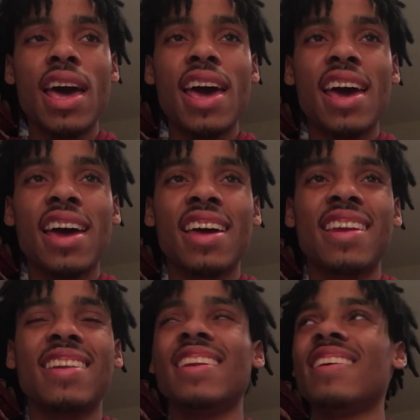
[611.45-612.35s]

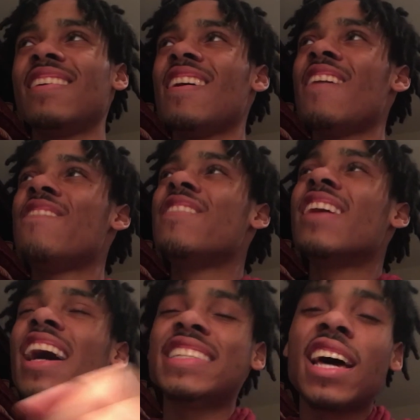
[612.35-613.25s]
And if you
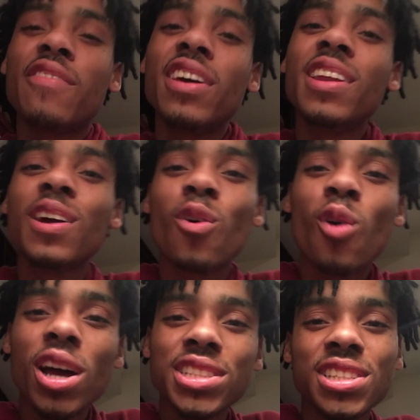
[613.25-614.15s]
guys have any
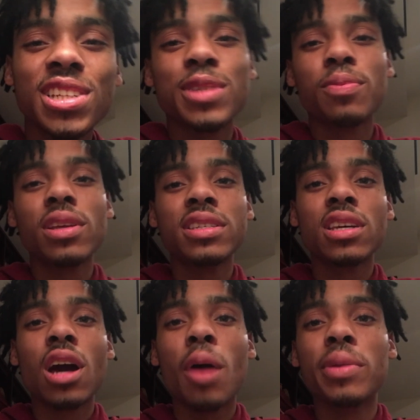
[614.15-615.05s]
questions, please
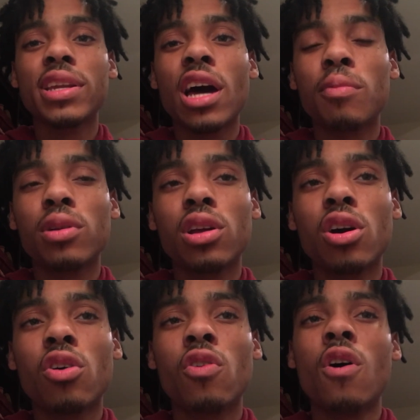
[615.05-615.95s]
comment down
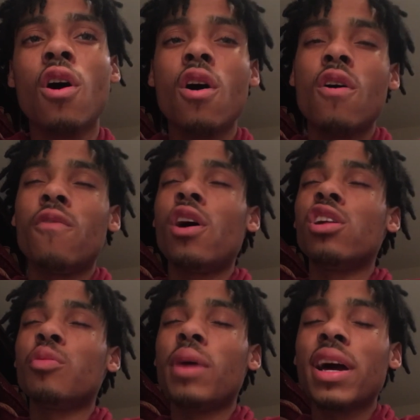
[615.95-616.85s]
below.
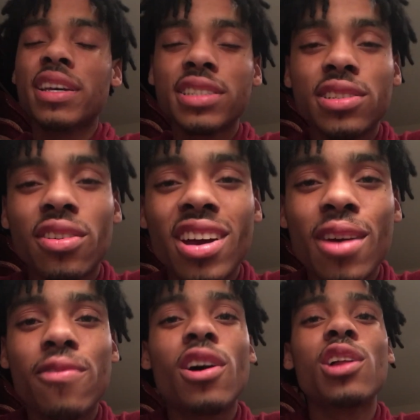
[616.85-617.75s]
Follow my
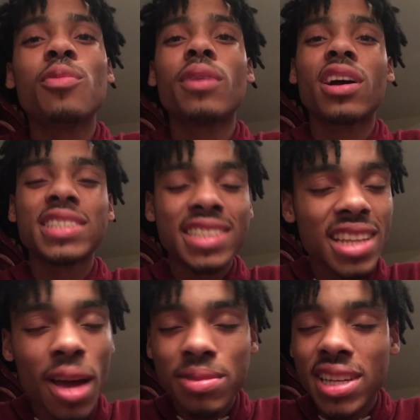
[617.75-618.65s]
Instagram, follow my
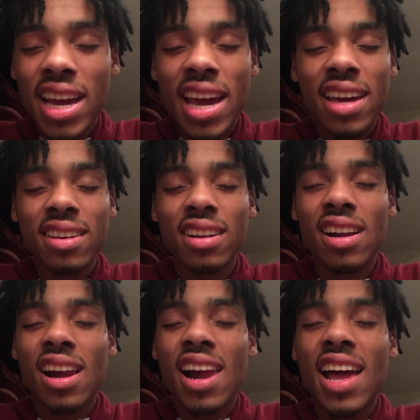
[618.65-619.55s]
Snapchat,
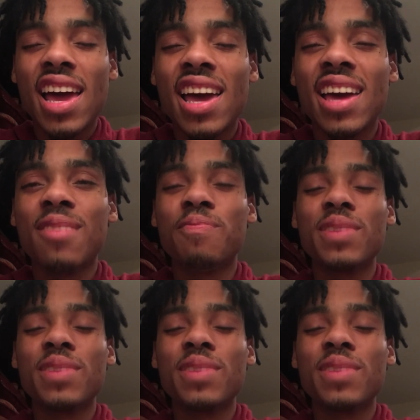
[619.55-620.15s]
and